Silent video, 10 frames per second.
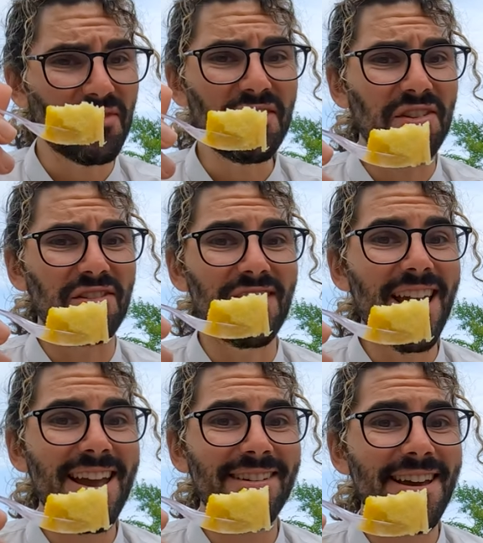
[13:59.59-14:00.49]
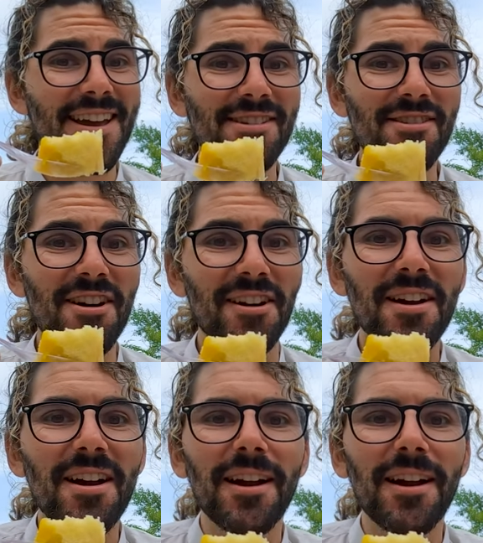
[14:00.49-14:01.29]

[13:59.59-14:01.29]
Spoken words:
This is dang, dang good.